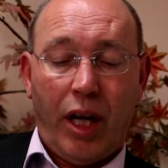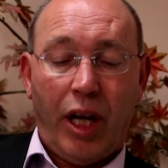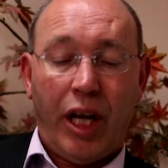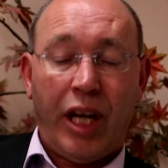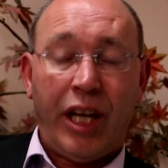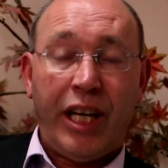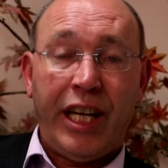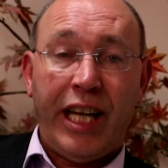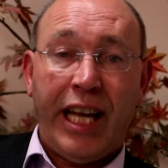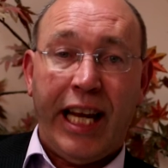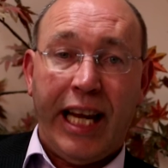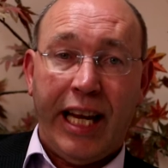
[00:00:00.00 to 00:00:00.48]

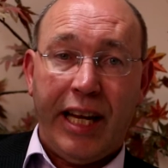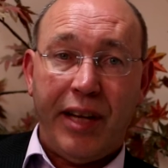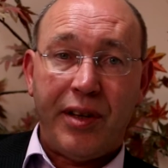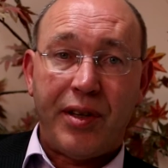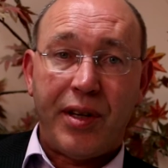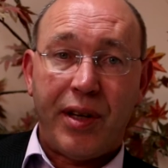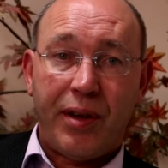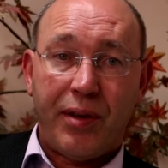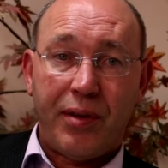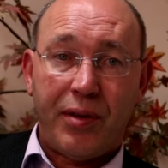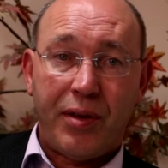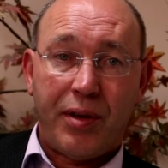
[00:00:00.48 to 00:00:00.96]
You
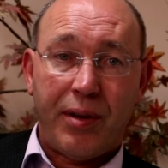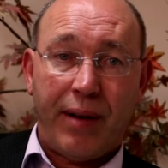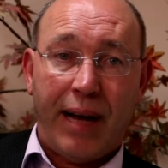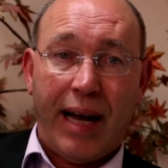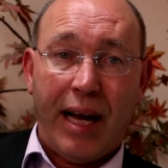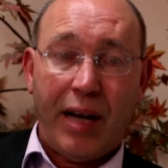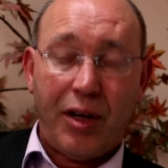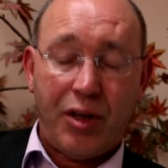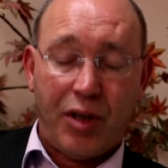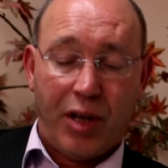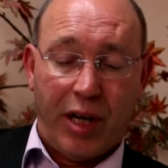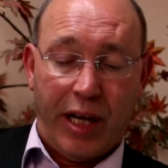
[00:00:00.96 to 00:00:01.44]
need to
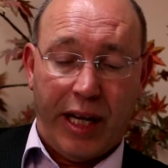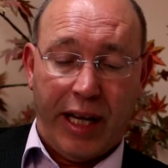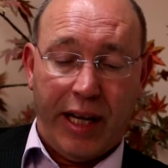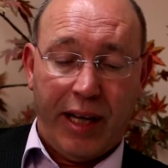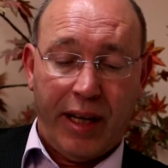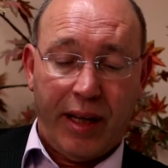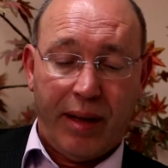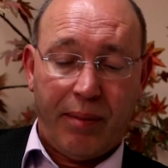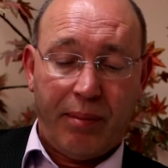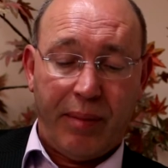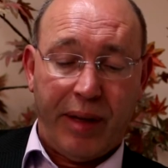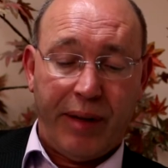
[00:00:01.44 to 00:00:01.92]
actually
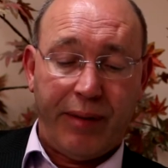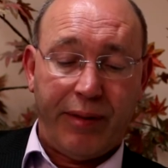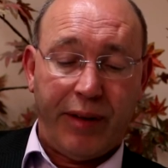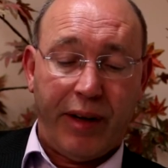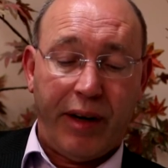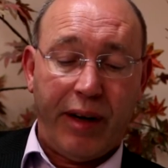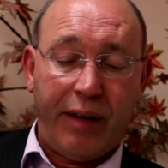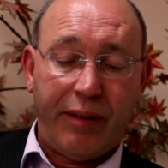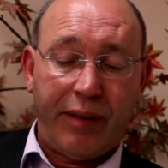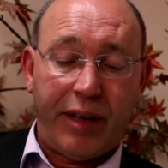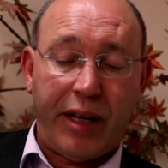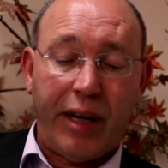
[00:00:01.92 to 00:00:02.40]
be
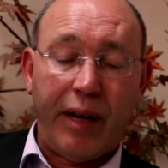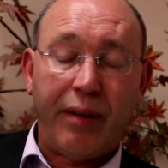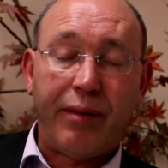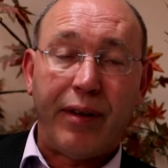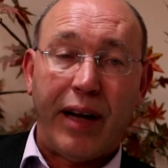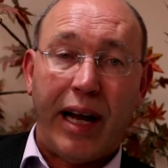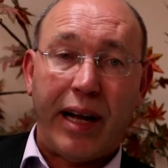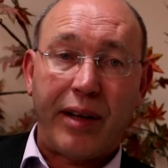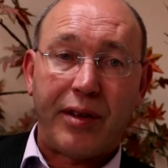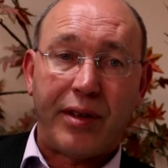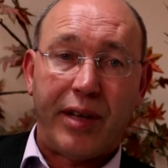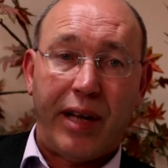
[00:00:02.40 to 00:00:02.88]
very, very
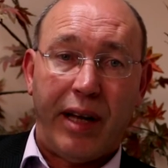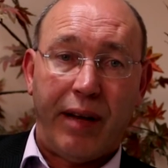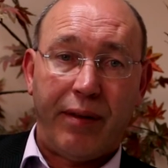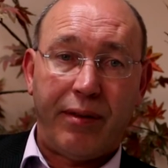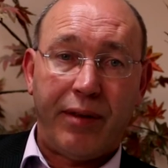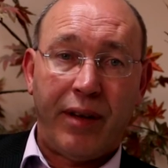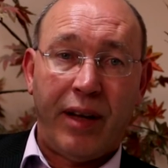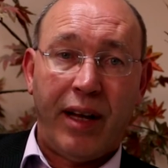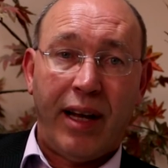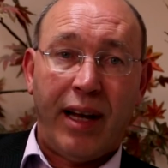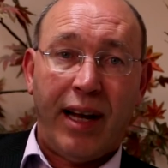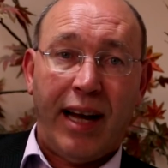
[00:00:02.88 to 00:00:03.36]

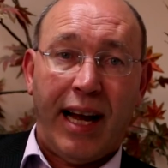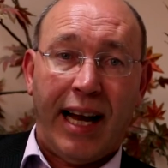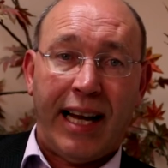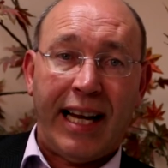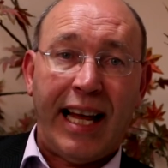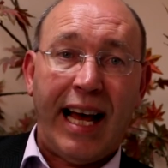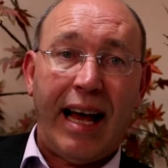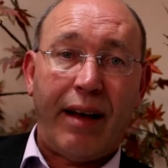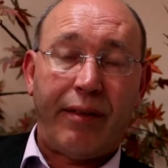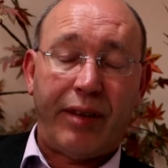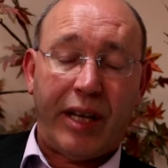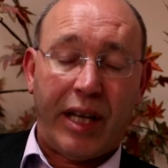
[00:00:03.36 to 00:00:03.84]
effective and
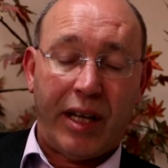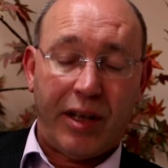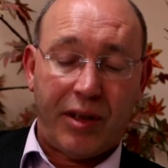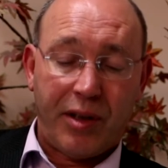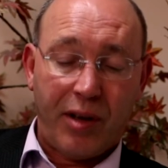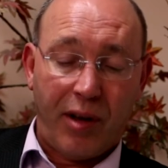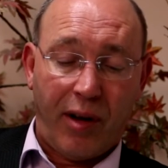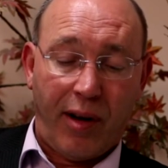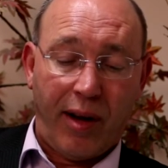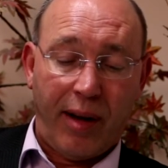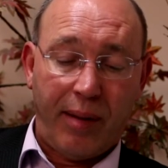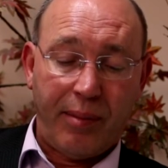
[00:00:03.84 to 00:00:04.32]
having a
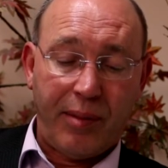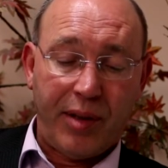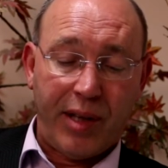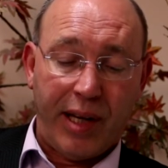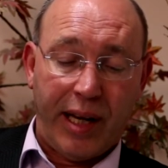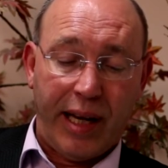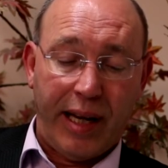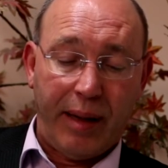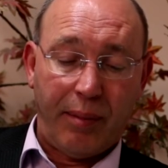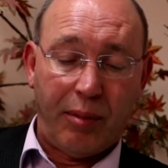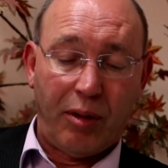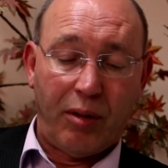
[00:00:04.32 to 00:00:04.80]

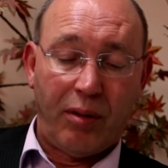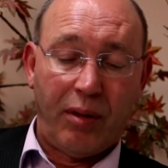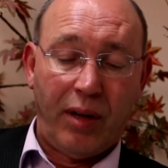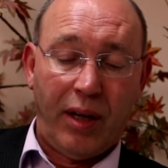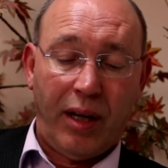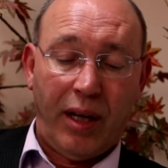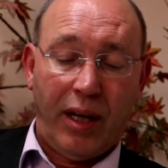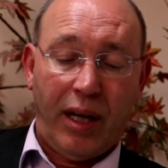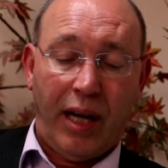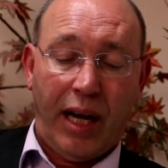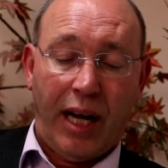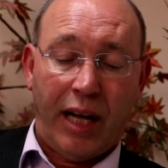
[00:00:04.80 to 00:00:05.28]
timetable
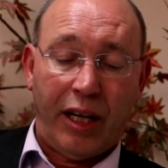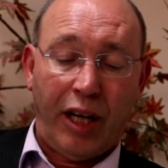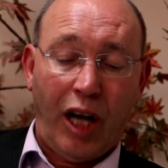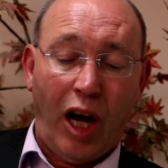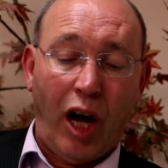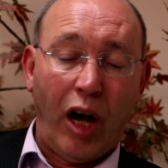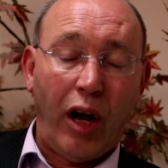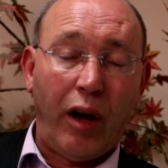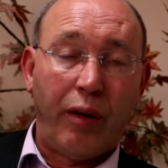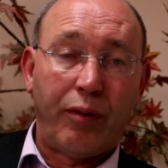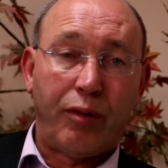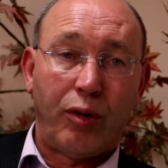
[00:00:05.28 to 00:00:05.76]
and
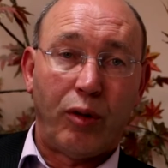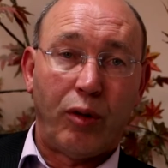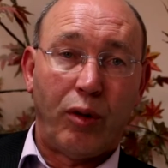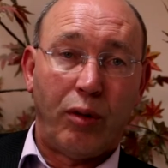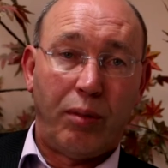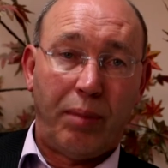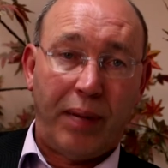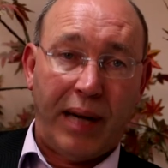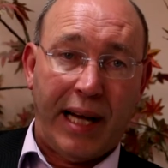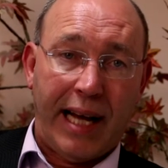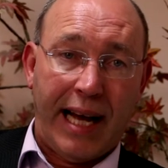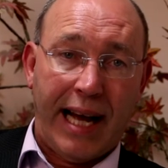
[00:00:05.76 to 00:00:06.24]

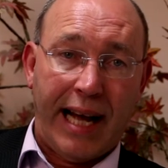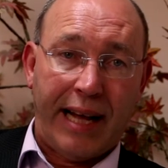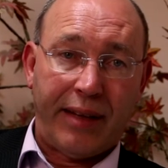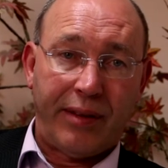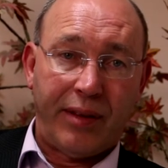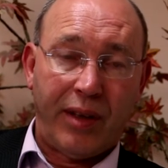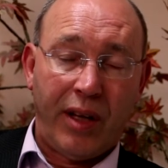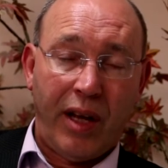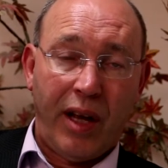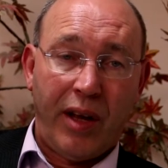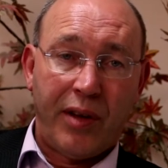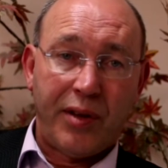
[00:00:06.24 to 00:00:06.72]
overall plan.
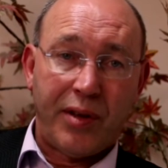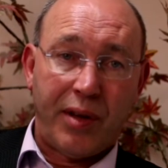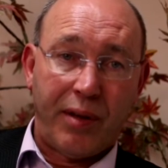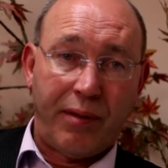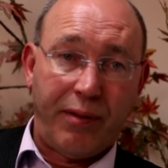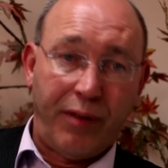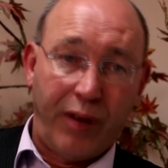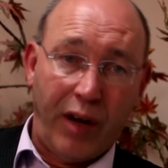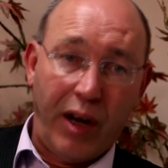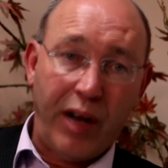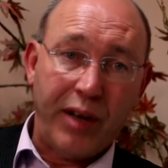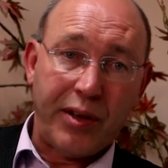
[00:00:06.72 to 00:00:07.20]
So
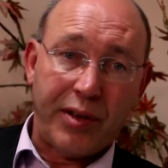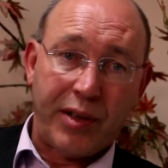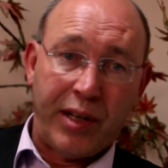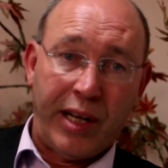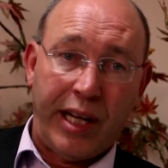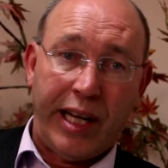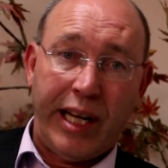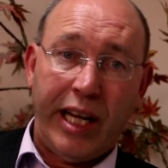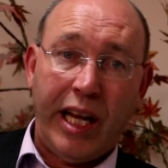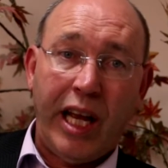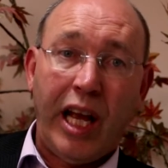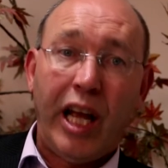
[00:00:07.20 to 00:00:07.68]

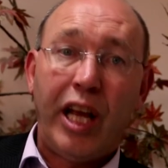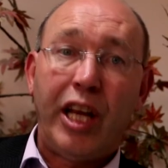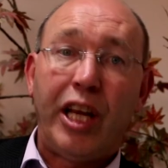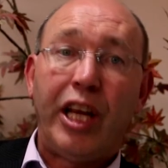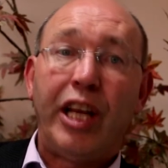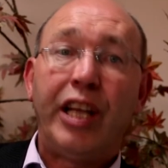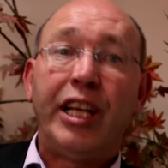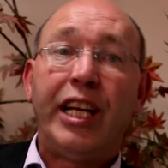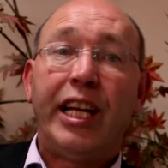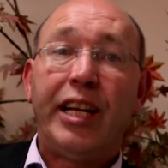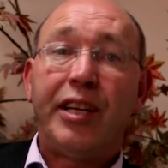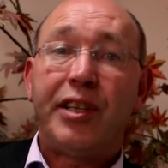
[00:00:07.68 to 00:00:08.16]
firstly,
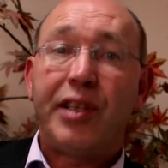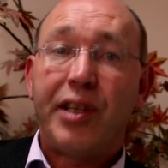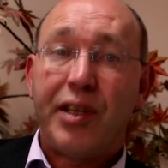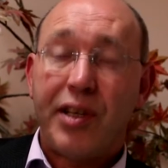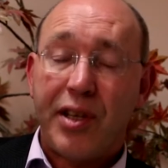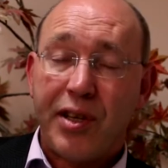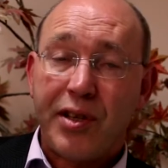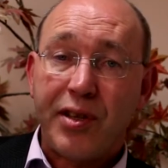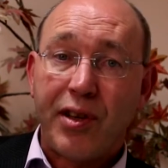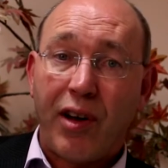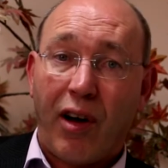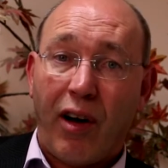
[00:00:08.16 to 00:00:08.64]
you need to
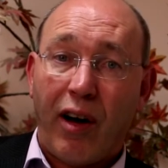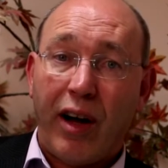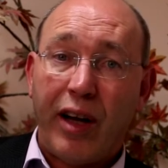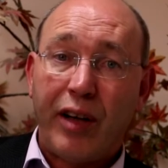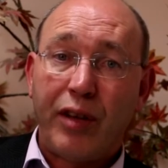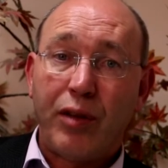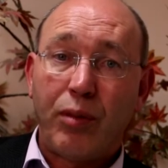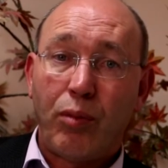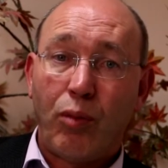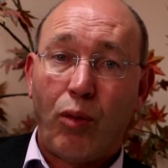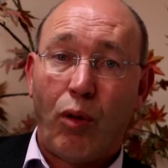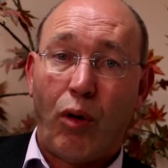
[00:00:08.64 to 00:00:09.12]

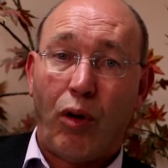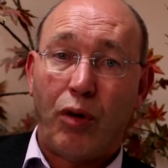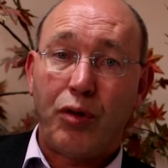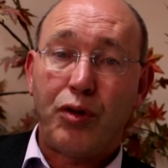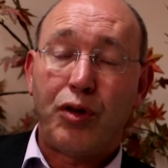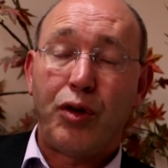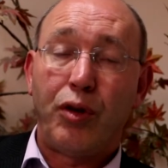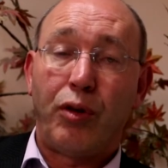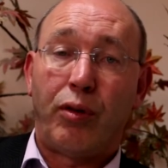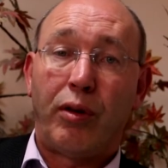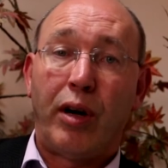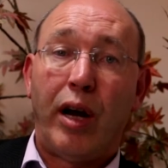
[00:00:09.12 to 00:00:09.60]
decide
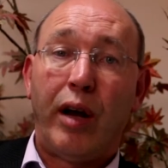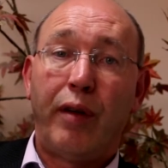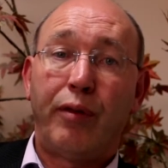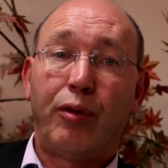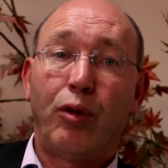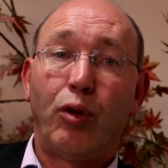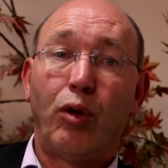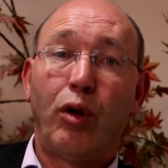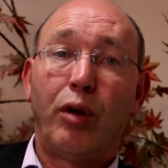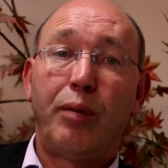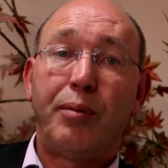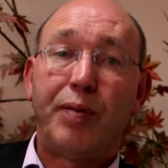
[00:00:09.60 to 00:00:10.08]
what your
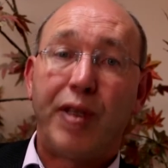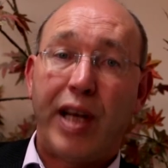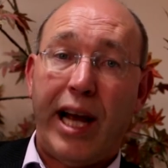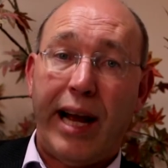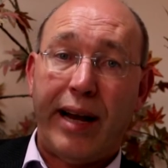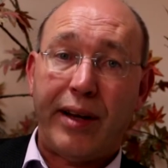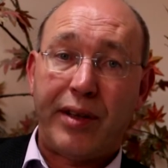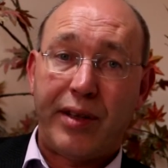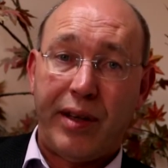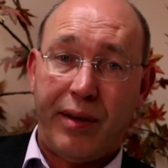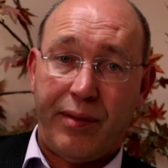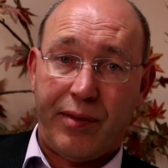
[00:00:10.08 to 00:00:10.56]
overall
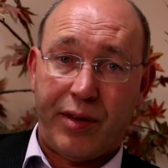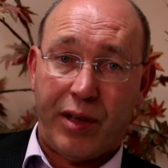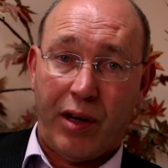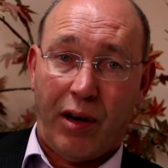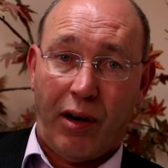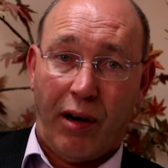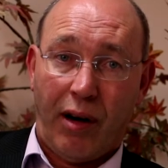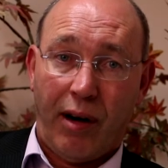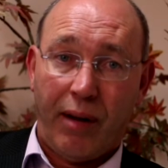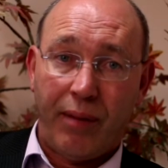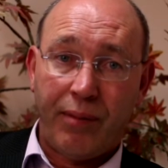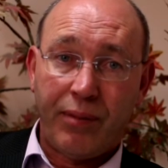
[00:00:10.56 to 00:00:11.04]
objectives
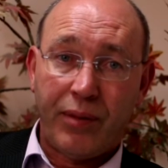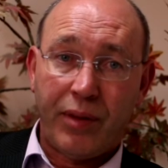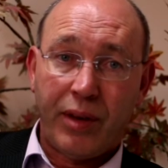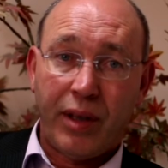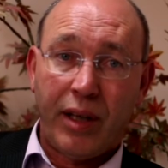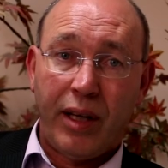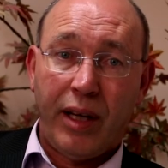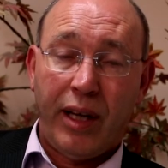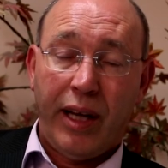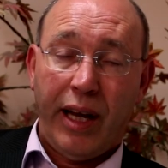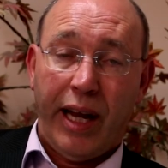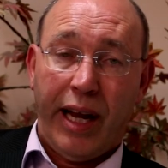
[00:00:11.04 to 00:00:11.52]
are
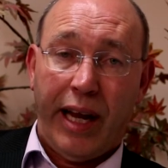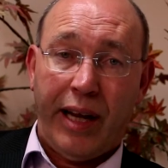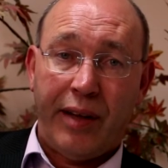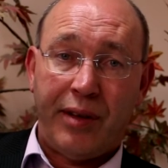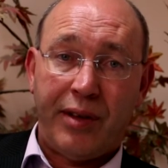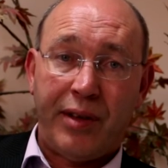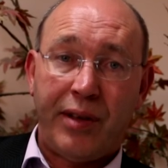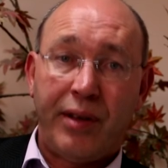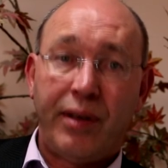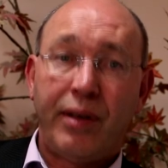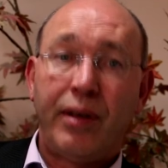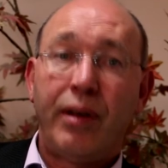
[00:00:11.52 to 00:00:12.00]

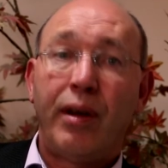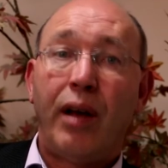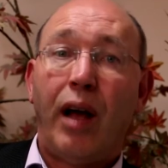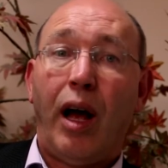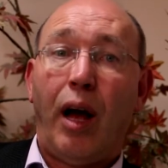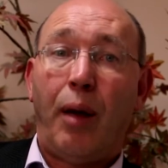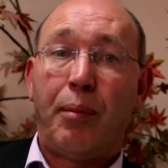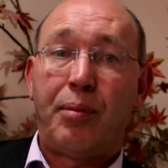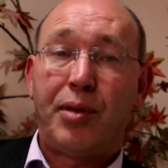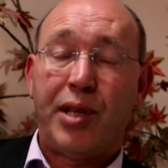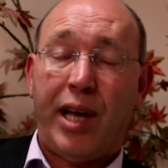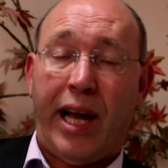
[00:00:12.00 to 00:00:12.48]
in
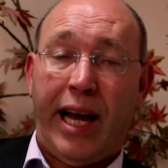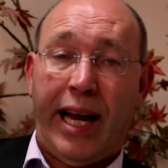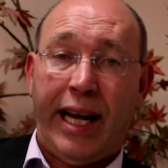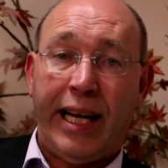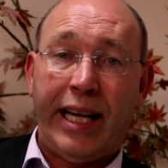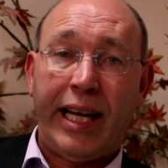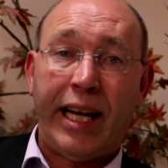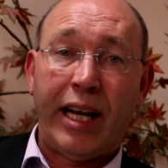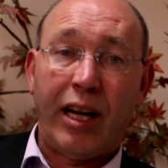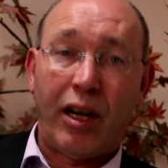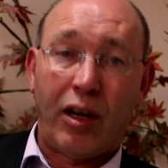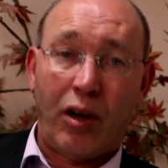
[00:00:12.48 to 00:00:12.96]

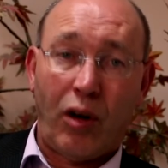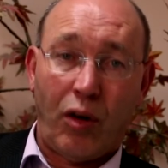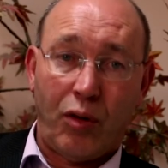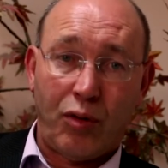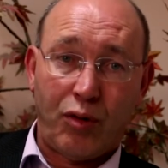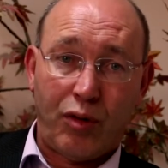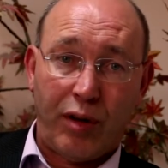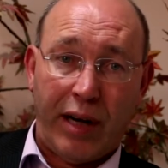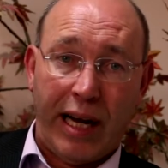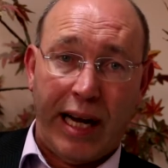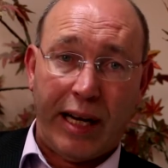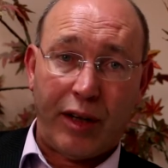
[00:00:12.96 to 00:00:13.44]
obtaining a
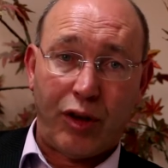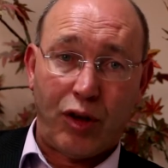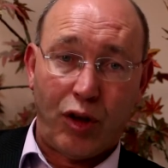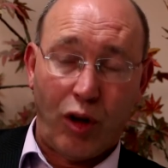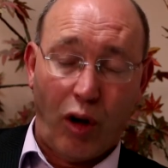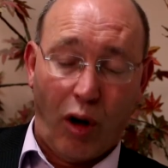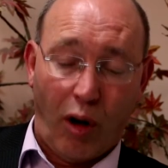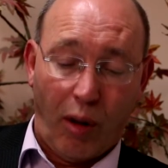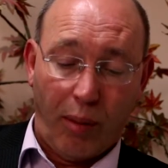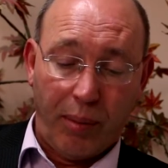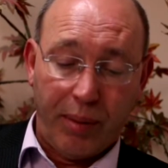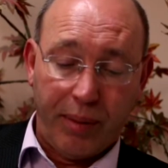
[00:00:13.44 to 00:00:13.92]
contract
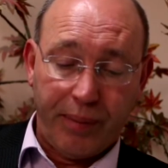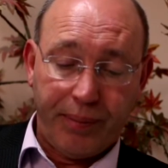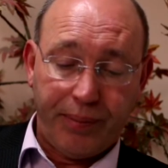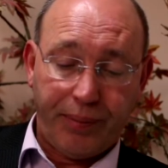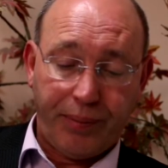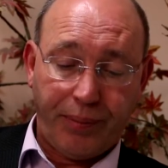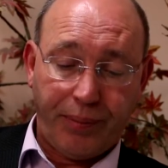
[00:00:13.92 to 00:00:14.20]
job.